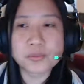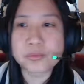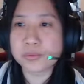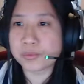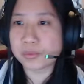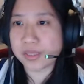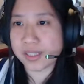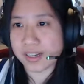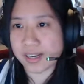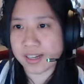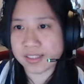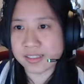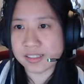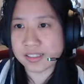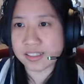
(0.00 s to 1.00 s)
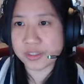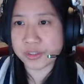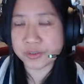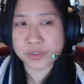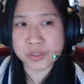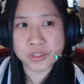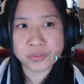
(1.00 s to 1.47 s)
we had
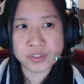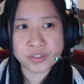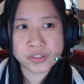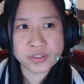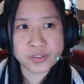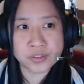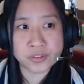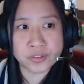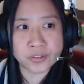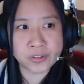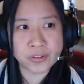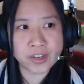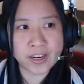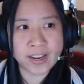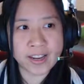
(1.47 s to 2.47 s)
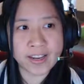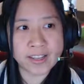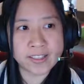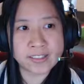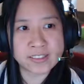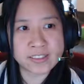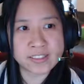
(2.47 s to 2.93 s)
issues with the server, and